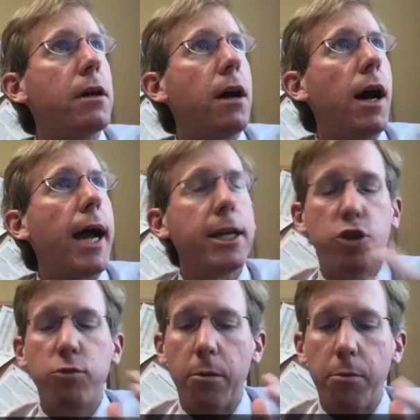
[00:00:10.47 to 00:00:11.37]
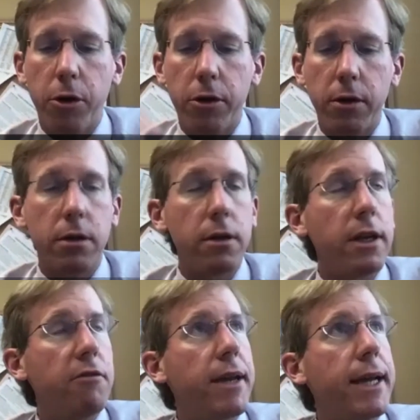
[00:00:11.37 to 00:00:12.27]
high tumor burden
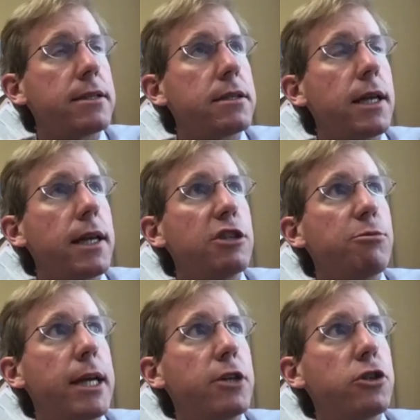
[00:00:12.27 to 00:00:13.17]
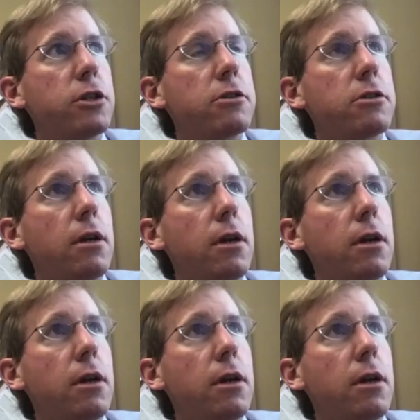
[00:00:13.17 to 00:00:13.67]
advanced stage patients,